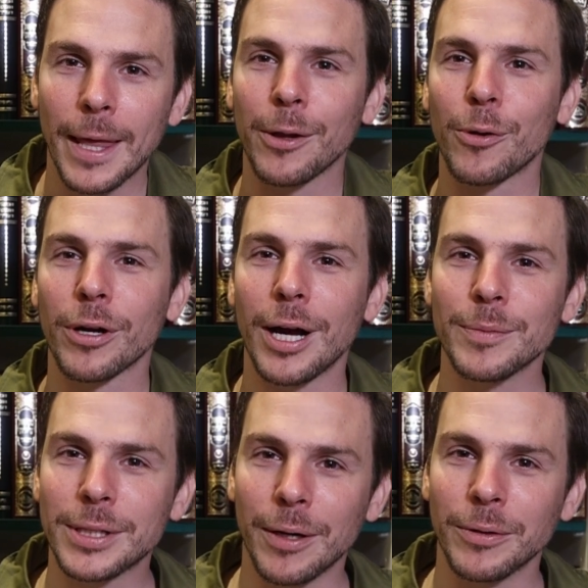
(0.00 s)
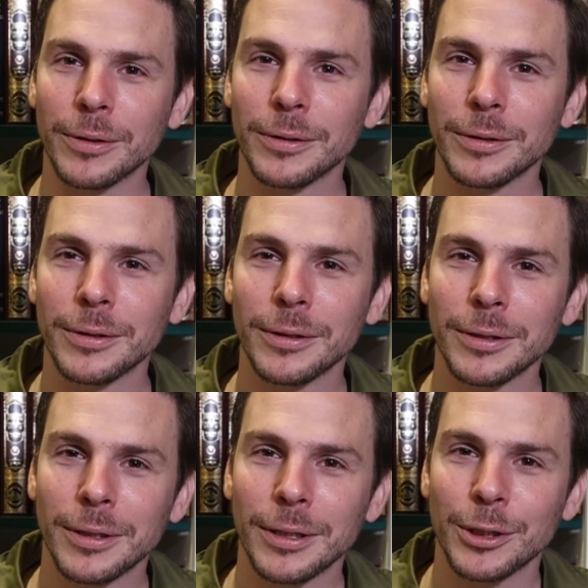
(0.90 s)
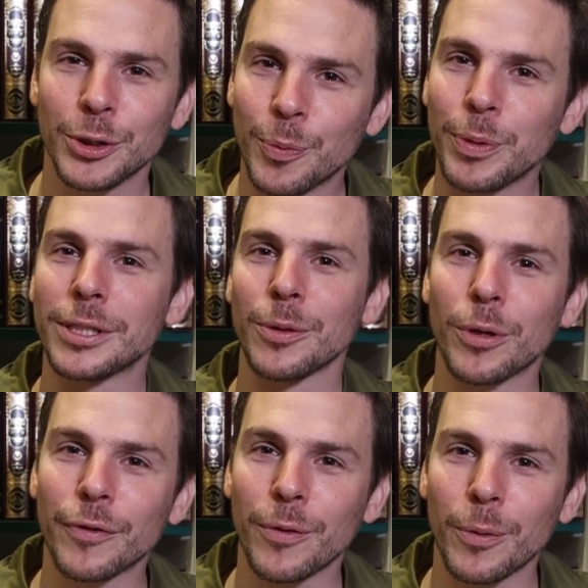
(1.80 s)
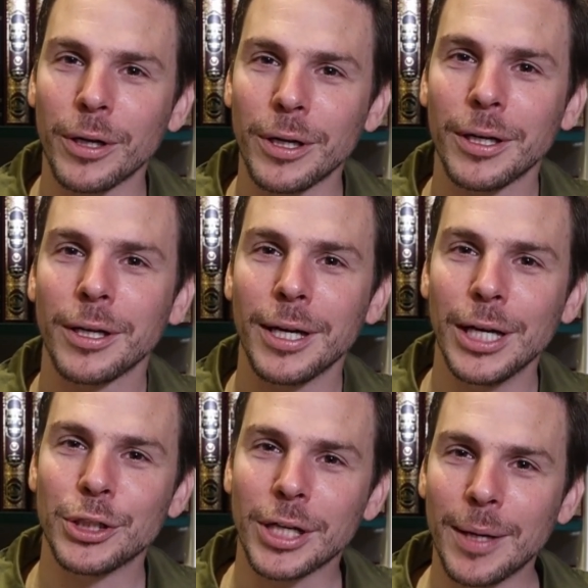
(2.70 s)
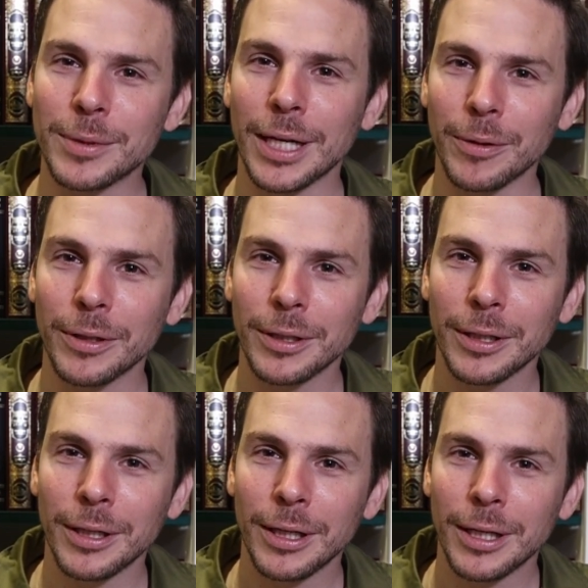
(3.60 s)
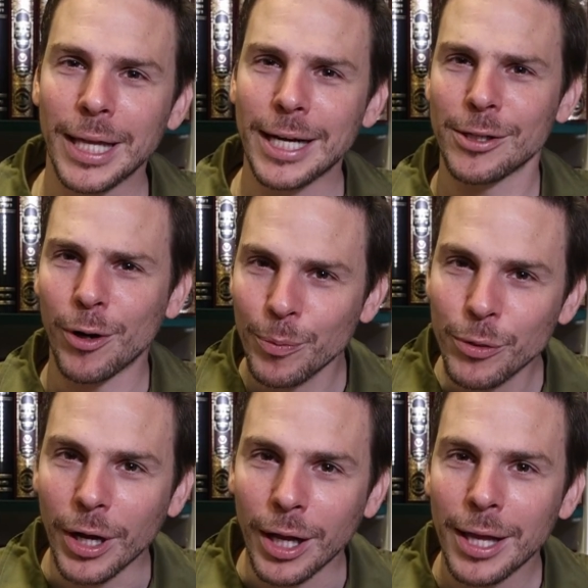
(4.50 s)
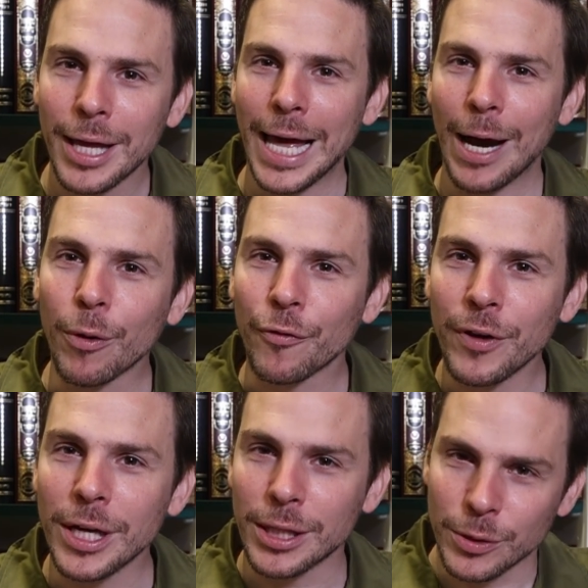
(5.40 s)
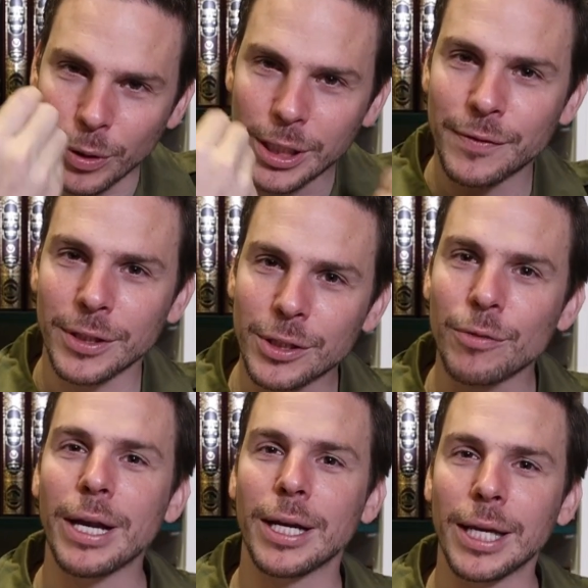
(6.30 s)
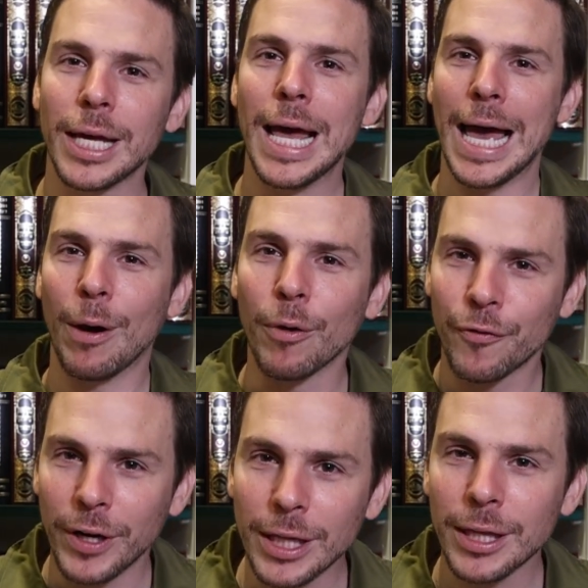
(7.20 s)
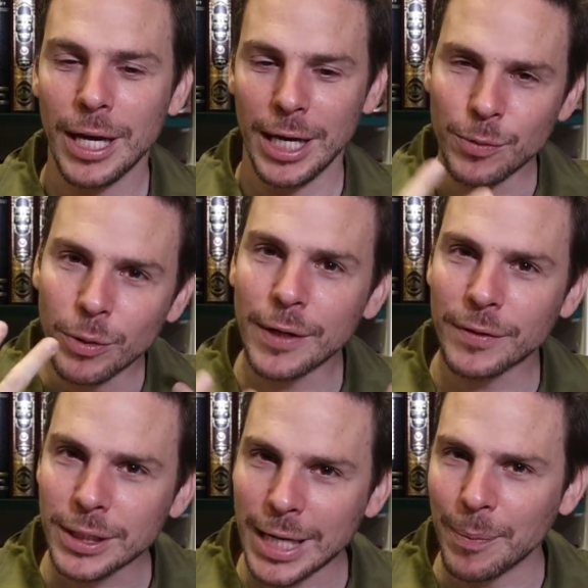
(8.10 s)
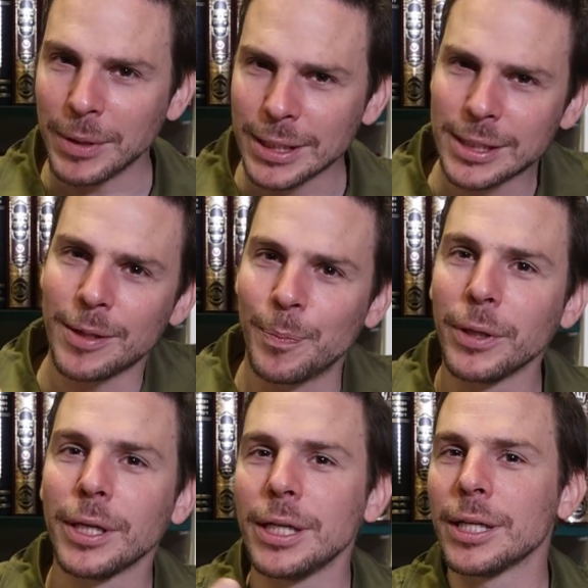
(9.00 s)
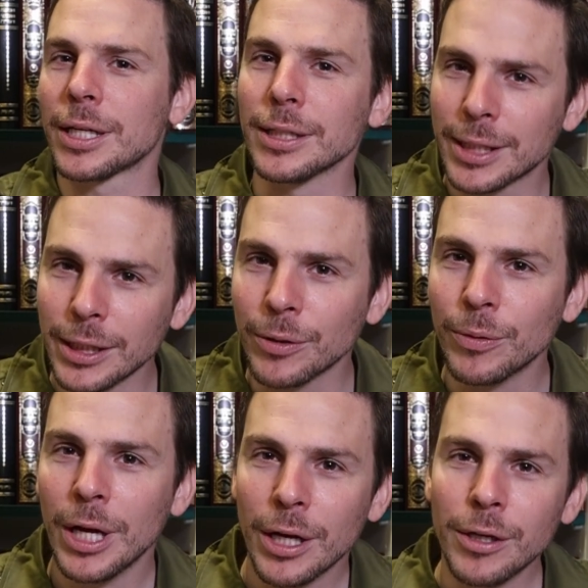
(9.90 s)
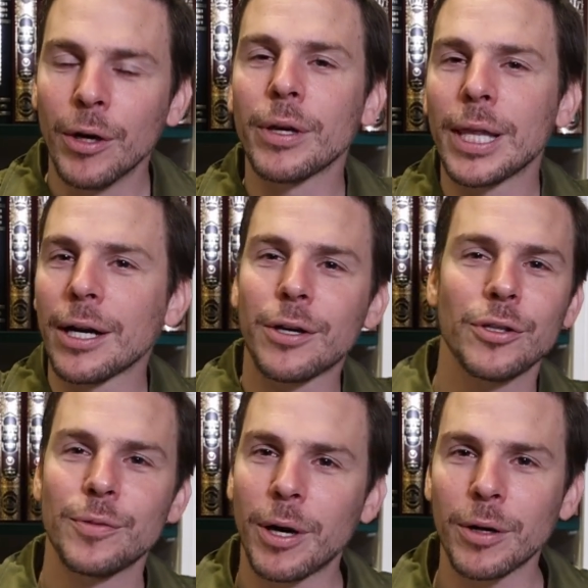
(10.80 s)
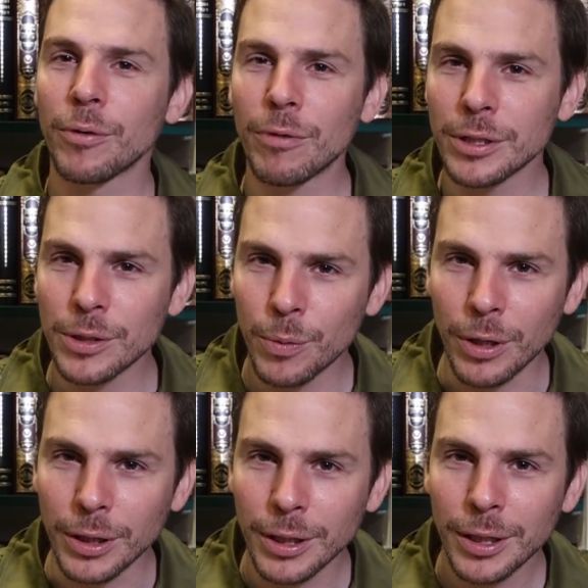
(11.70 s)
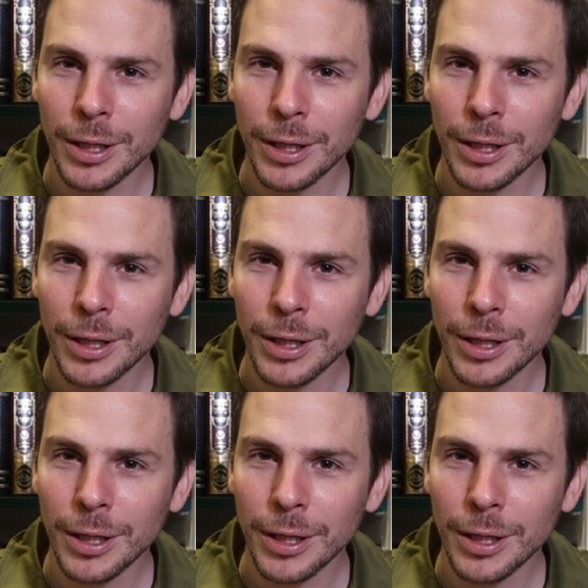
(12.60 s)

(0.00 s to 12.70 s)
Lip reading: And the girl calms down. She repeats it word for word and she calms down. That is our emunah. Our faith is what gives us serenity. Our faith is what gives us calmness. It's the ability to continue knowing that HaKadosh Baruch Hu runs the world.